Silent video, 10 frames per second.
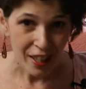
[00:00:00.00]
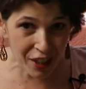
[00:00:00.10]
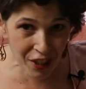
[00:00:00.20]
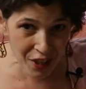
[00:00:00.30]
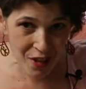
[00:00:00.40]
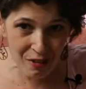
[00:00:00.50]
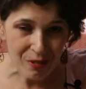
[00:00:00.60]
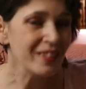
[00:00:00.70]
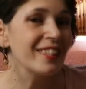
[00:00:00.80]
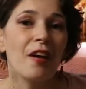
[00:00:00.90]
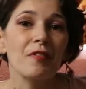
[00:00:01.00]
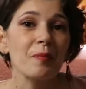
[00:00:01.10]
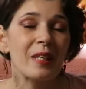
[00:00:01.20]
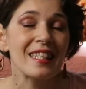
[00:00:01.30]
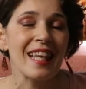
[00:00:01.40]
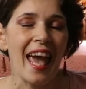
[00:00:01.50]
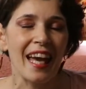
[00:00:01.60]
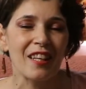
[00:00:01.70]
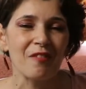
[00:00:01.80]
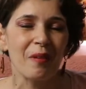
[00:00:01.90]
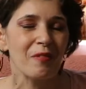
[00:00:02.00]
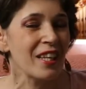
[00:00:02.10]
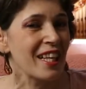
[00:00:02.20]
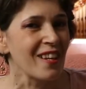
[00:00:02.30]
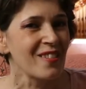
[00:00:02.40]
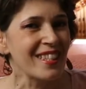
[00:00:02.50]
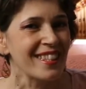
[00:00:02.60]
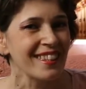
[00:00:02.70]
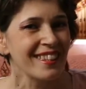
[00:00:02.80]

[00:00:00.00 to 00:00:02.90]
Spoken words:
you never miss any of my videos.